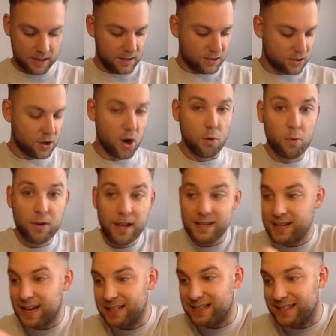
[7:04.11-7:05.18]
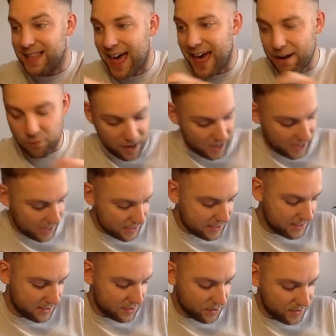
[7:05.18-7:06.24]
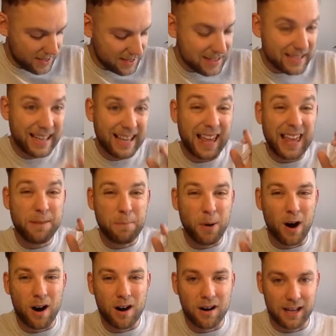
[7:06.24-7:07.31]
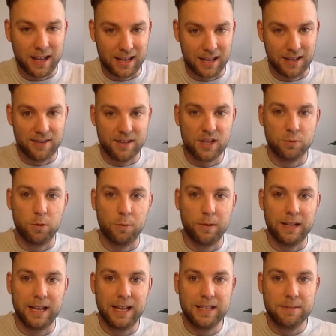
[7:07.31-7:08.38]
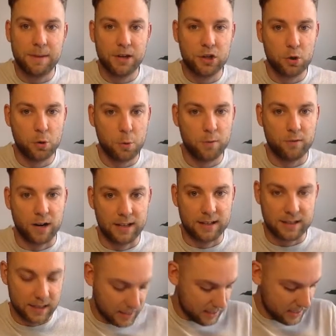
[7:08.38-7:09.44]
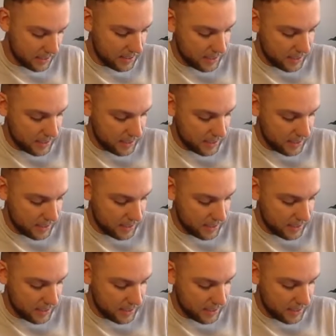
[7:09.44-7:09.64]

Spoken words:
So it says there is, so this is the key part here, and this is what we need to make sure we're writing.